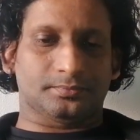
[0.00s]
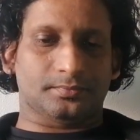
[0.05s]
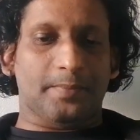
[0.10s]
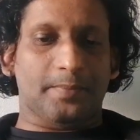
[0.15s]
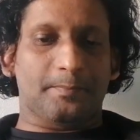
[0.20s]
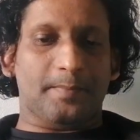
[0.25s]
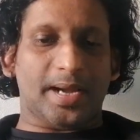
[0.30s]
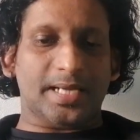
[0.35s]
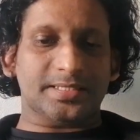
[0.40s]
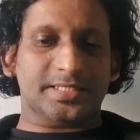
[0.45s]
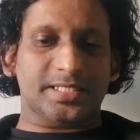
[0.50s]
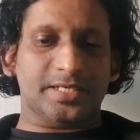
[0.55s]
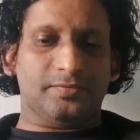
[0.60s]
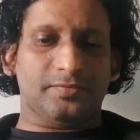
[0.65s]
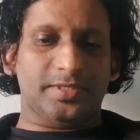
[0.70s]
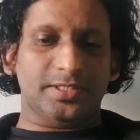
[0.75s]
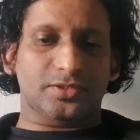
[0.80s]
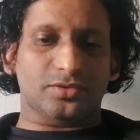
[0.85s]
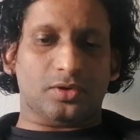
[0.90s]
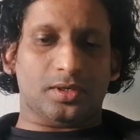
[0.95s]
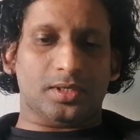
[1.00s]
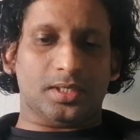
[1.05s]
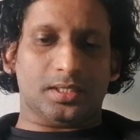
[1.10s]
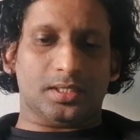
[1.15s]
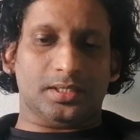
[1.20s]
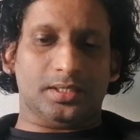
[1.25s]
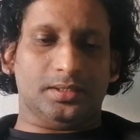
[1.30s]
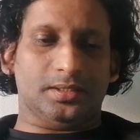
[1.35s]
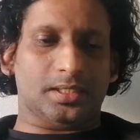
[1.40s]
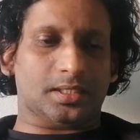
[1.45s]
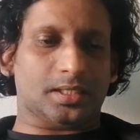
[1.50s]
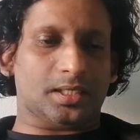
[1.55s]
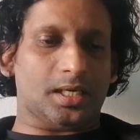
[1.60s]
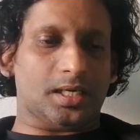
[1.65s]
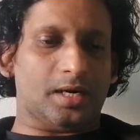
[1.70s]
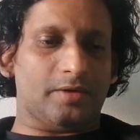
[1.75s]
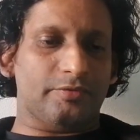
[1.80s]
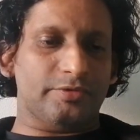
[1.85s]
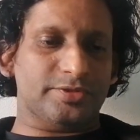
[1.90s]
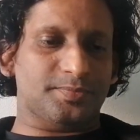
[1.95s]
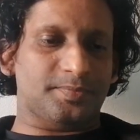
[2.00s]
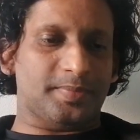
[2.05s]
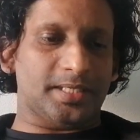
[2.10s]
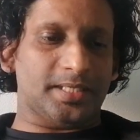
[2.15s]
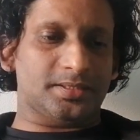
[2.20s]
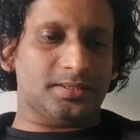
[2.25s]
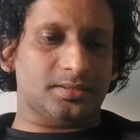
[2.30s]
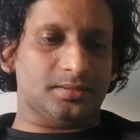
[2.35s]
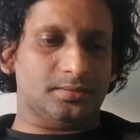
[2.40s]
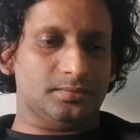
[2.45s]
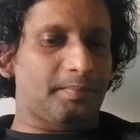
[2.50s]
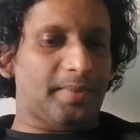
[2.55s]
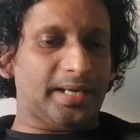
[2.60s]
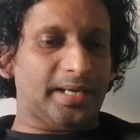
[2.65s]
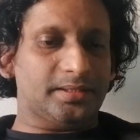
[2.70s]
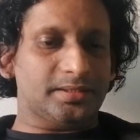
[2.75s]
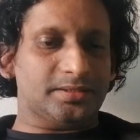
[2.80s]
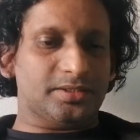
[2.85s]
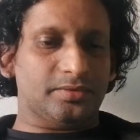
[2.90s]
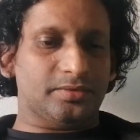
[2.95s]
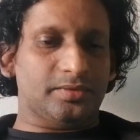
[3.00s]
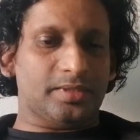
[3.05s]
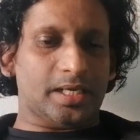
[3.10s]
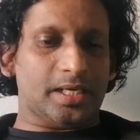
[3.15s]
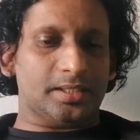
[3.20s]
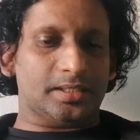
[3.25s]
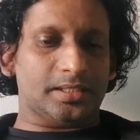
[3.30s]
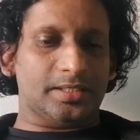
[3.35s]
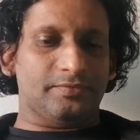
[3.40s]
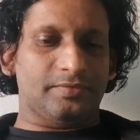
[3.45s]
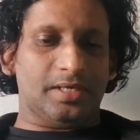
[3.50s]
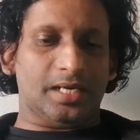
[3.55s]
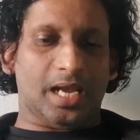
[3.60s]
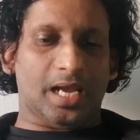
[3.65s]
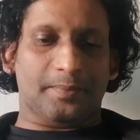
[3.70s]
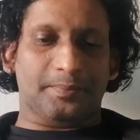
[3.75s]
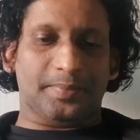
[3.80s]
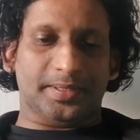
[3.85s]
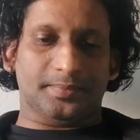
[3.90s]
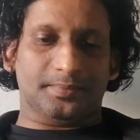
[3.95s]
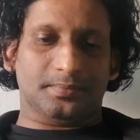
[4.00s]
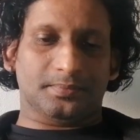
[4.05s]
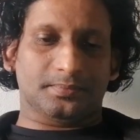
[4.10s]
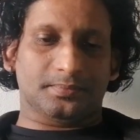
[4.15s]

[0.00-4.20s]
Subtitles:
A massive disorder in the curved space by the singularity will happen.